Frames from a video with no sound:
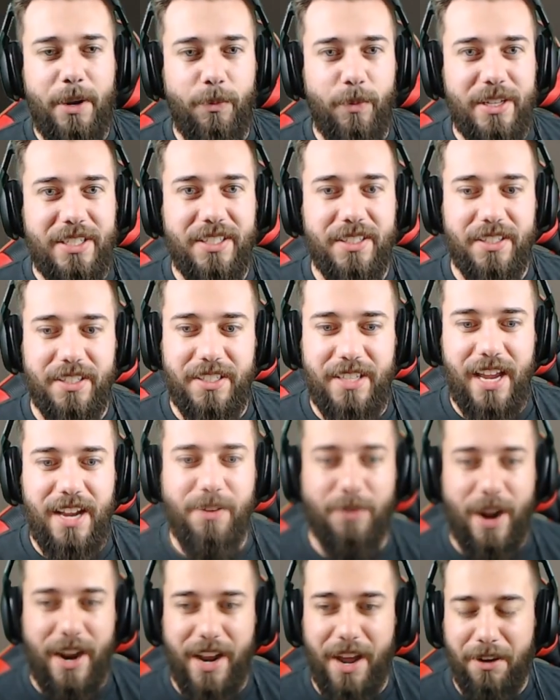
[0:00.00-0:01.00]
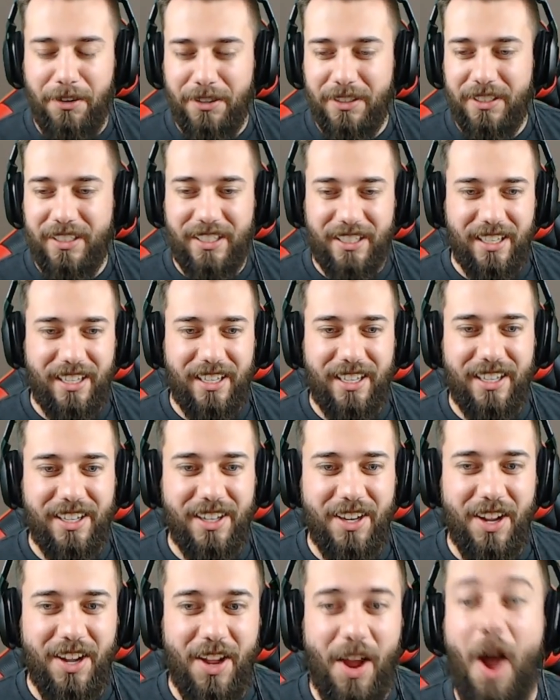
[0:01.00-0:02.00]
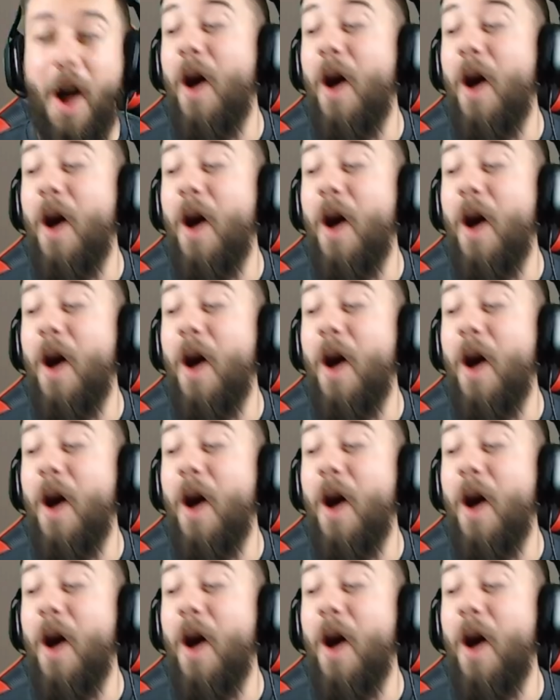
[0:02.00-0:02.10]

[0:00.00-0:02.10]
many wins does it take right now? 8. I think 8.